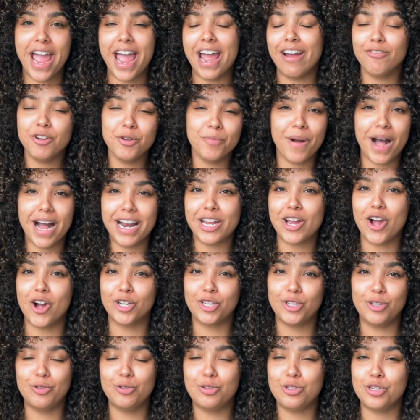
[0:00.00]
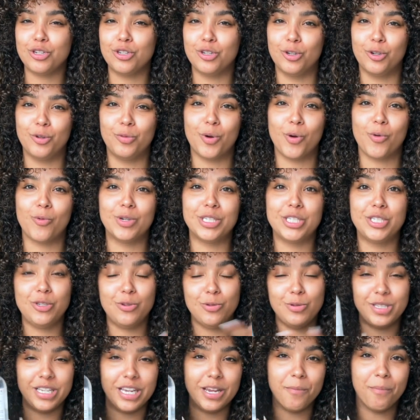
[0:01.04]
everybody on YouTube was
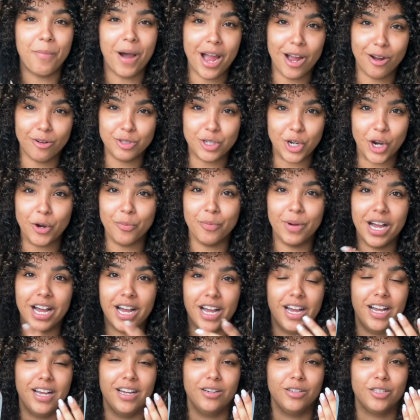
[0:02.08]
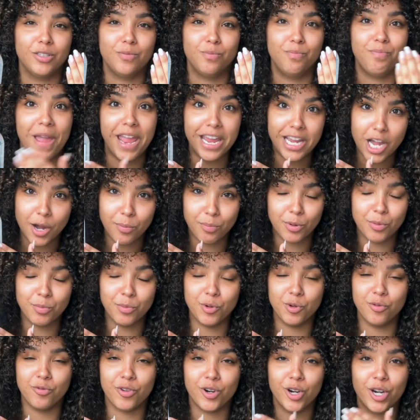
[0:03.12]
using Bioderma makeup
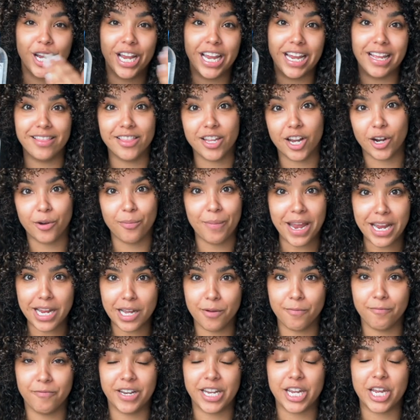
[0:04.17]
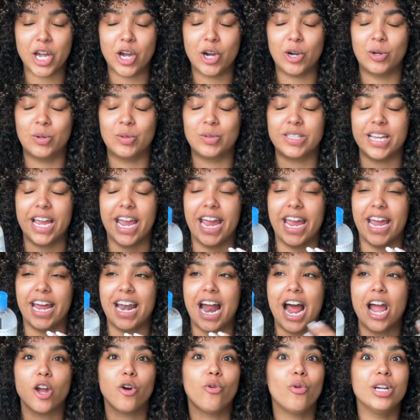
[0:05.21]
remover in their makeup videos, and
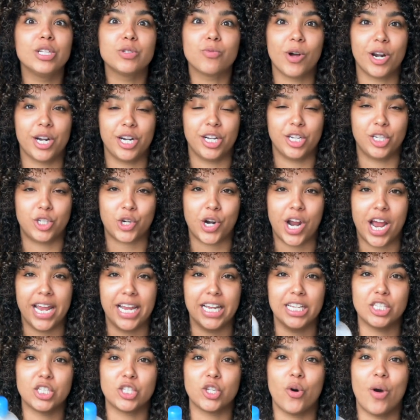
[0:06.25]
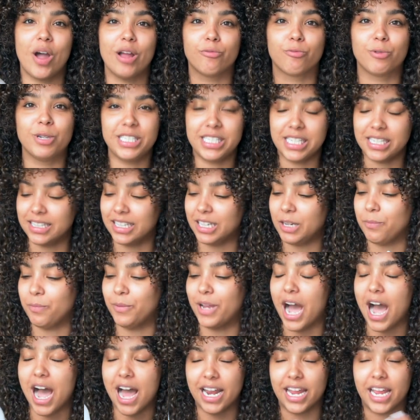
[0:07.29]
I always wanted to try it. So I recently
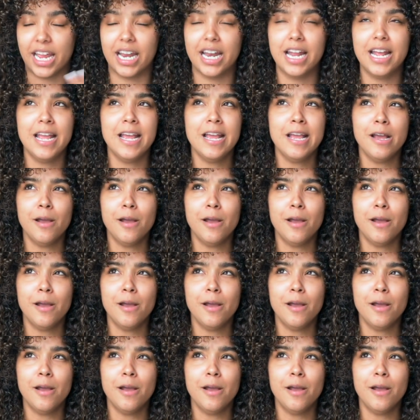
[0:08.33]
got it